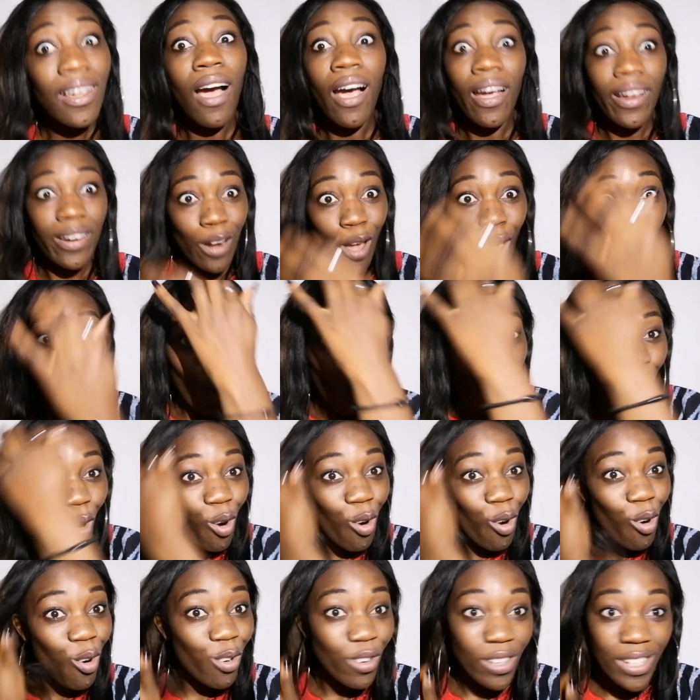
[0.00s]
I
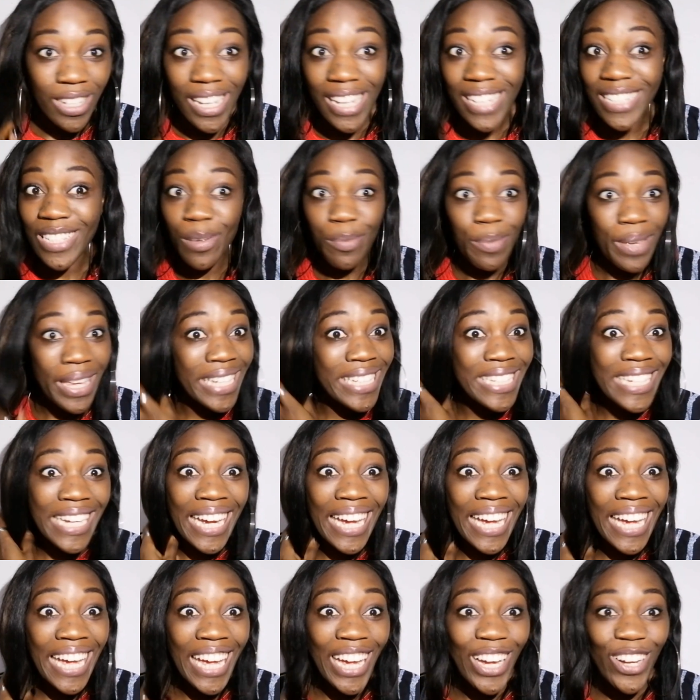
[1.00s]
know it's a big
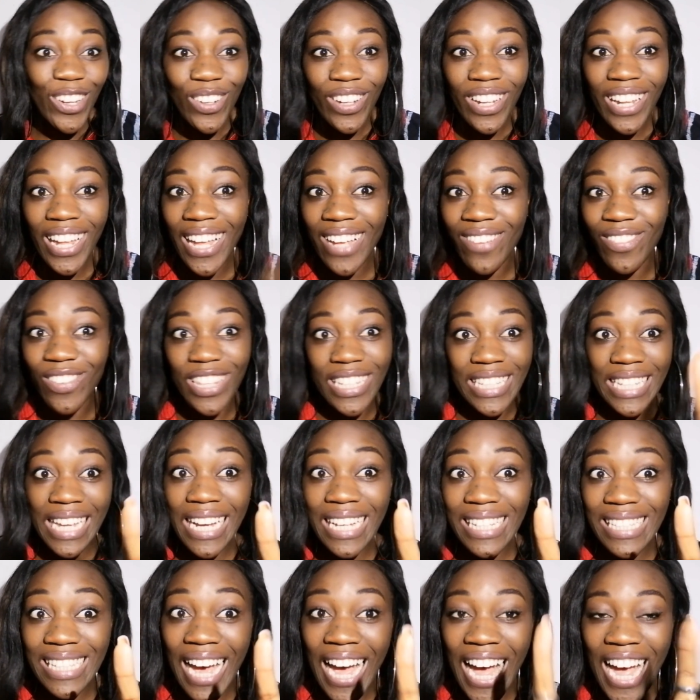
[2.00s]
deal. The
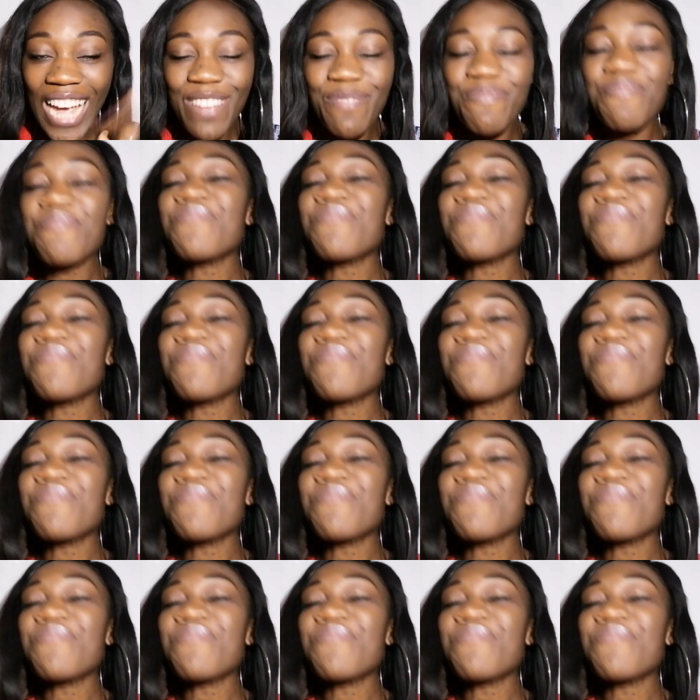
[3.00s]
second time.